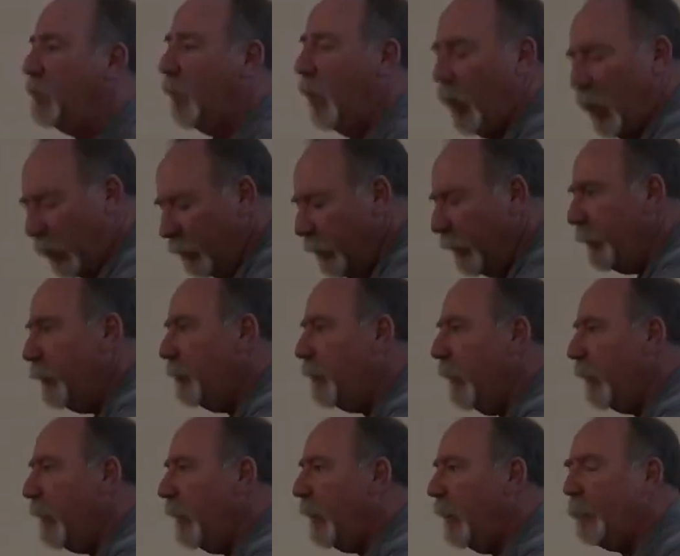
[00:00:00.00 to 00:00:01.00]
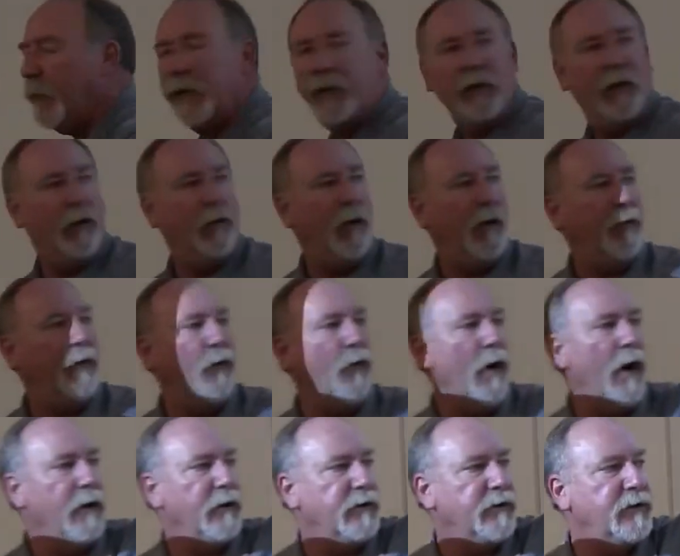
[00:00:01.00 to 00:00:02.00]
was hard when you dug it up, but you know what? The
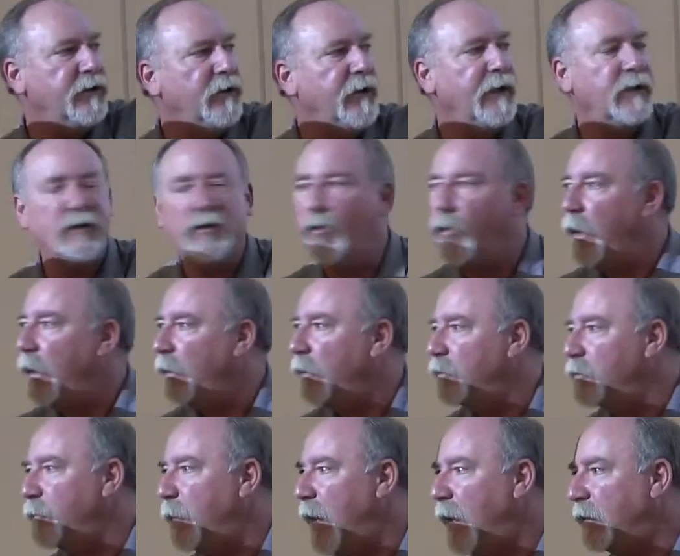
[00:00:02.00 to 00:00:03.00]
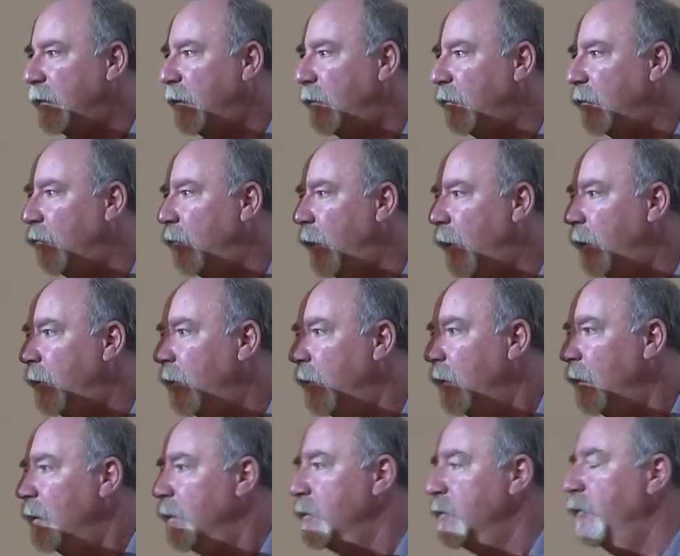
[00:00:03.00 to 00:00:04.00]
water still gets away and goes back down to grade.
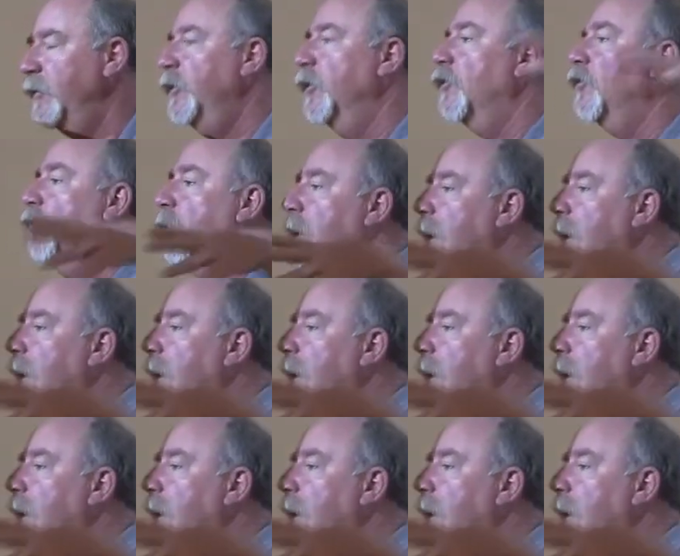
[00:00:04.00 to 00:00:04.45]
So you're